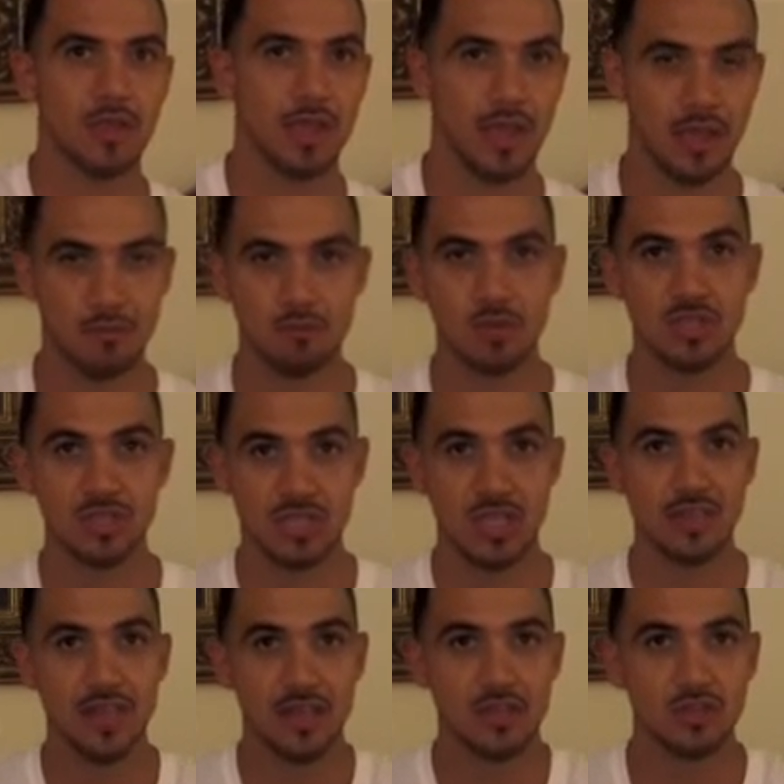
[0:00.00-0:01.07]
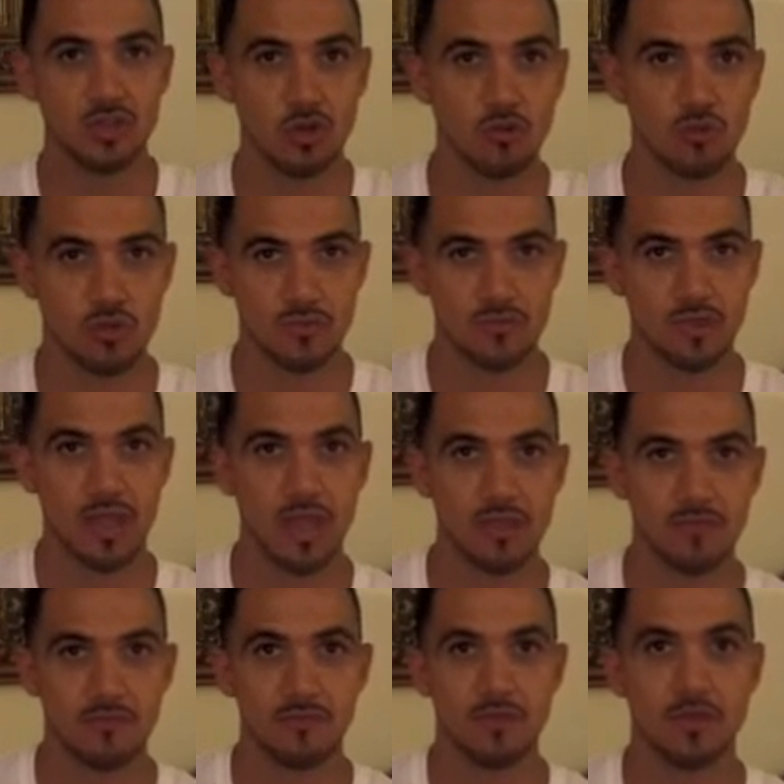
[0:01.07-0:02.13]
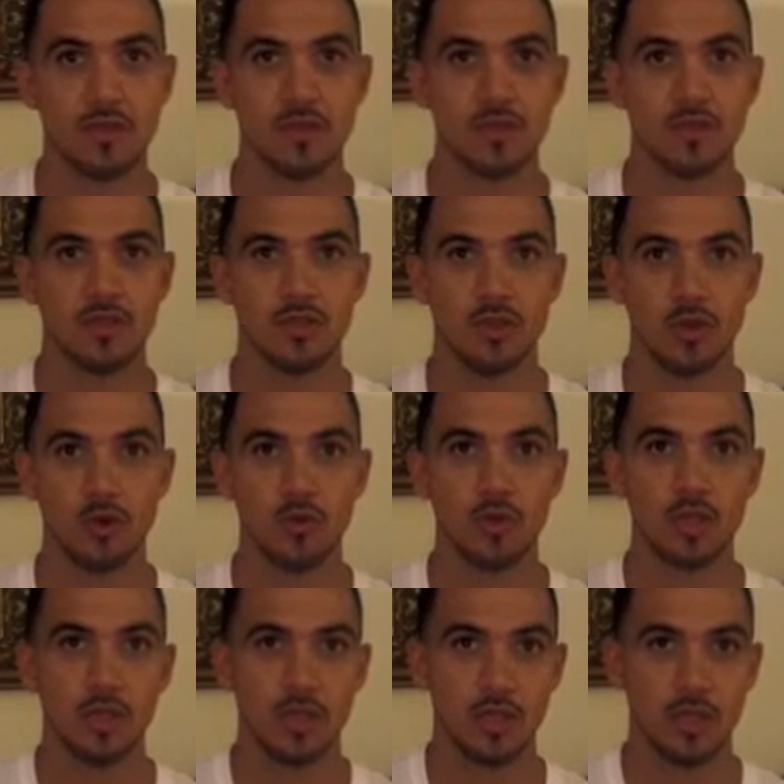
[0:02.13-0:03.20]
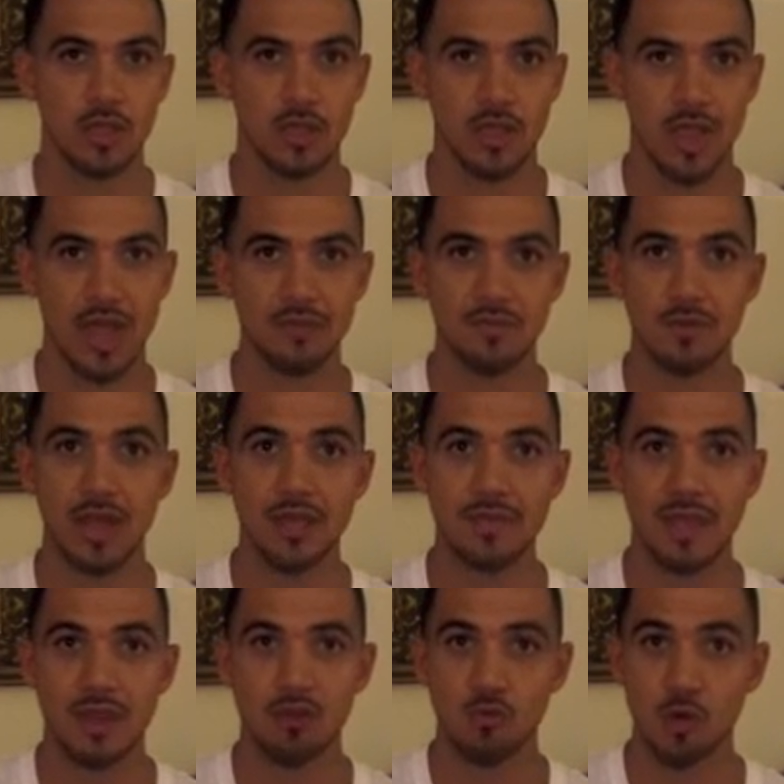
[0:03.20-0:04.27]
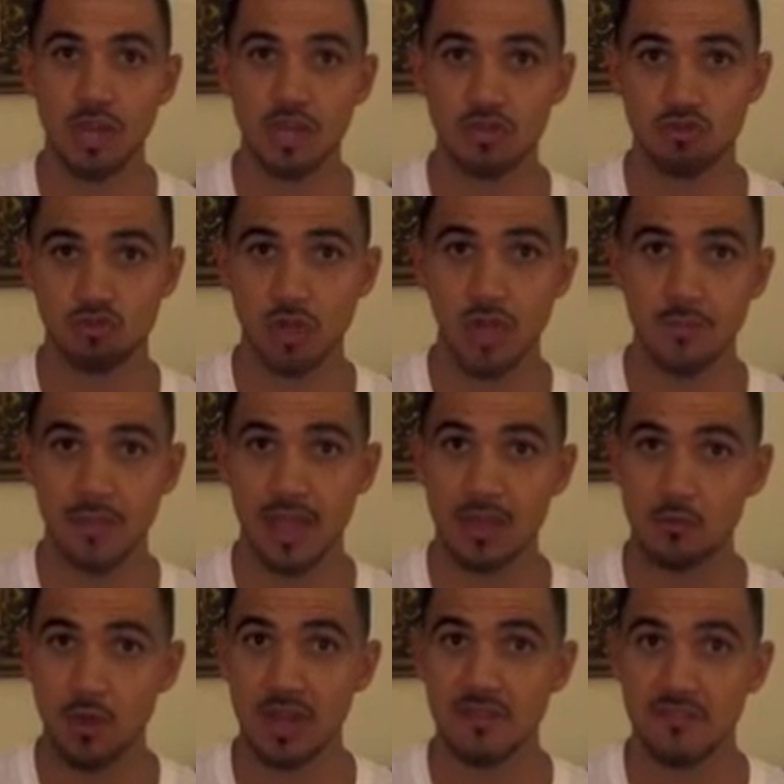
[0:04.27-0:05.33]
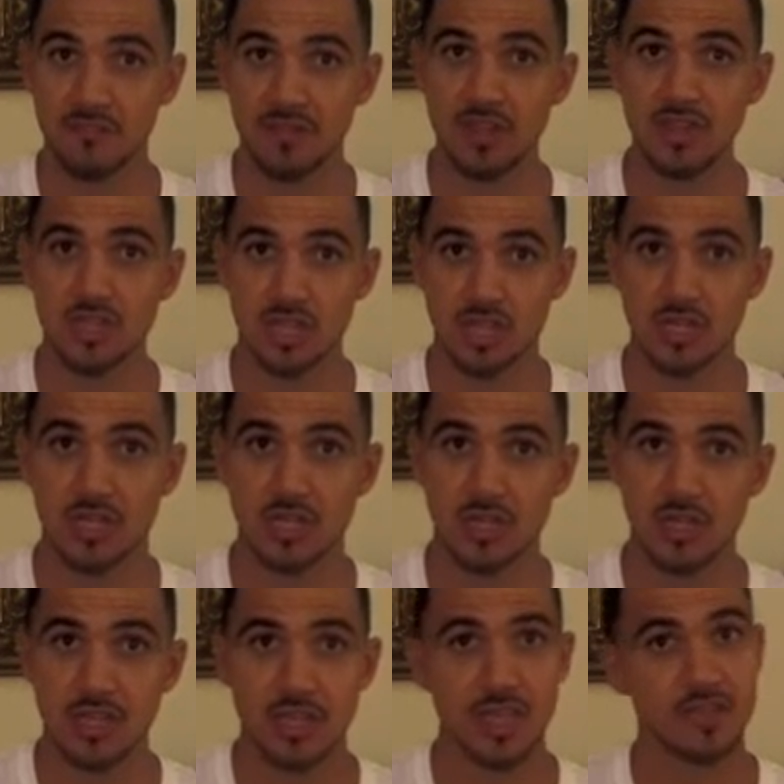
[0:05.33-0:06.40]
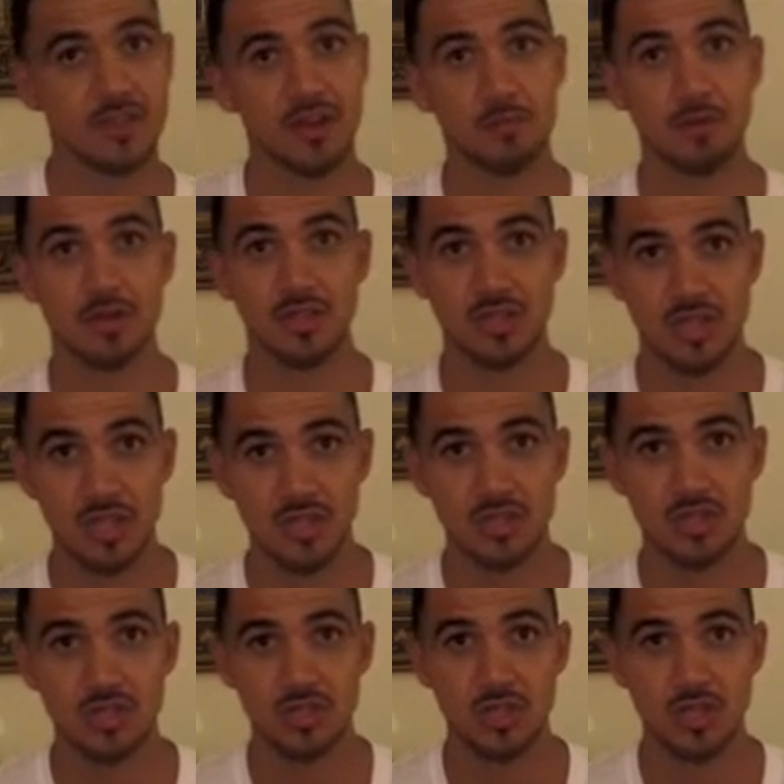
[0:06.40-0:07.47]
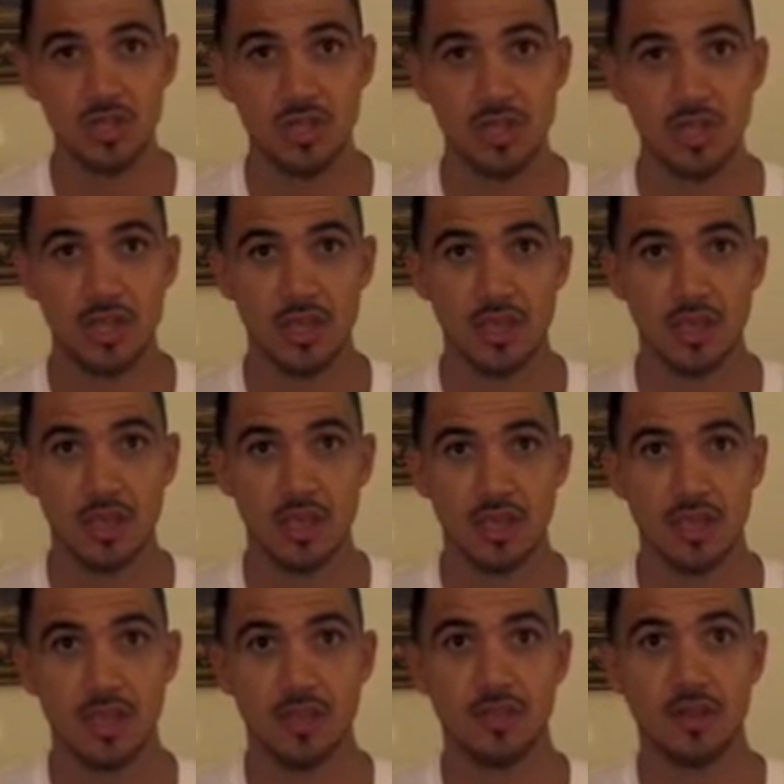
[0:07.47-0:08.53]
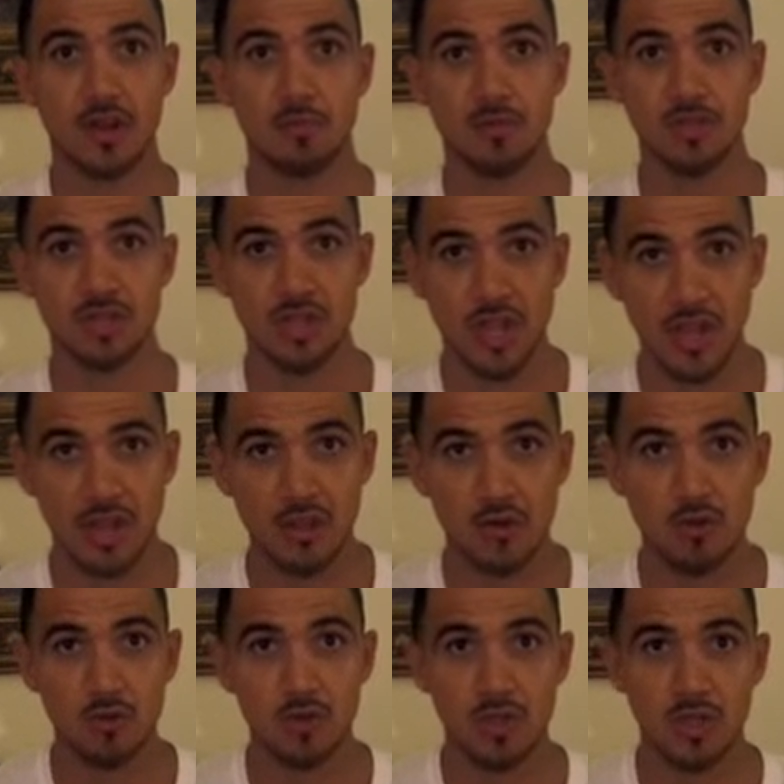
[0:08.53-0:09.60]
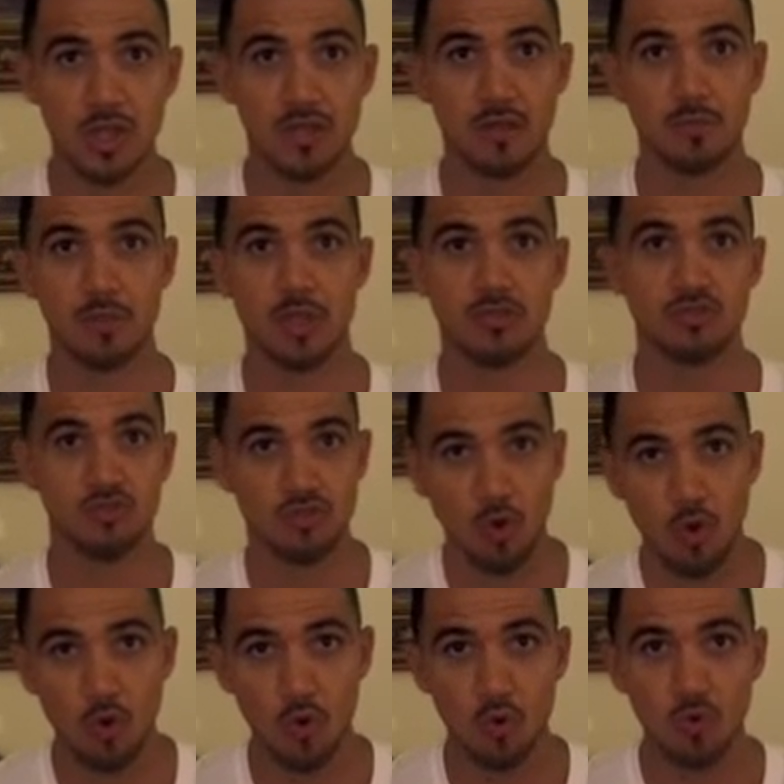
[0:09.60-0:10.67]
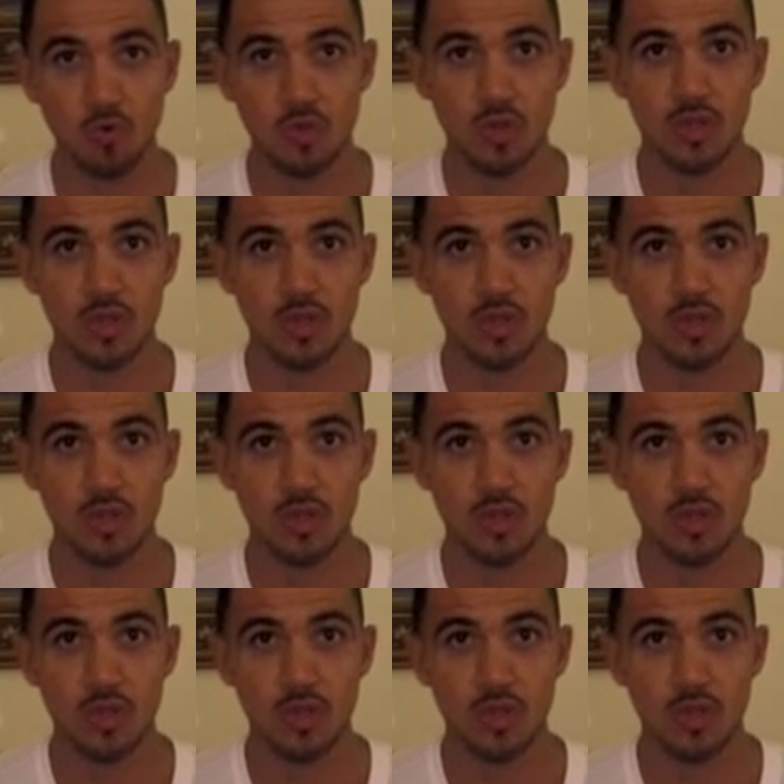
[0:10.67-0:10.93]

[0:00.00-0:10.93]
And we see that in Joseph's life. You know, after he had that great dream, that great vision, he ended up in a ditch. He ended up in jail. He ended up being sold.